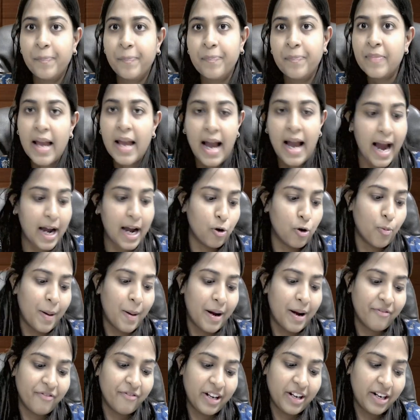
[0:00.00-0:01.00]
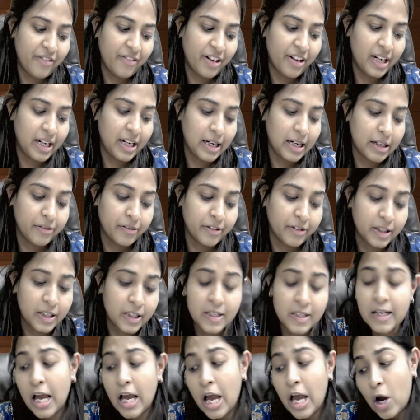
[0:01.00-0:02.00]
I hope I'm very, very clear with this.
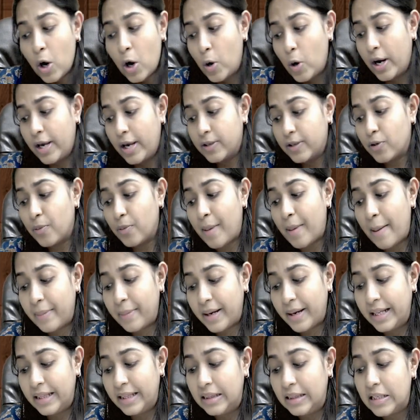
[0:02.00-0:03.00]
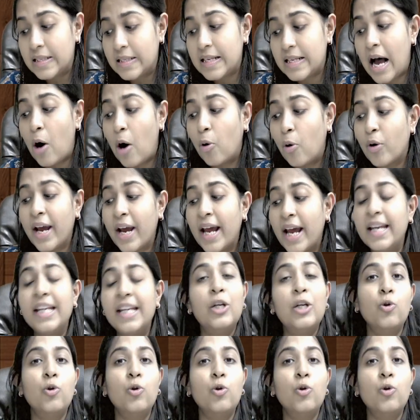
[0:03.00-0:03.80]
Okay, so ma'am, in this, how can you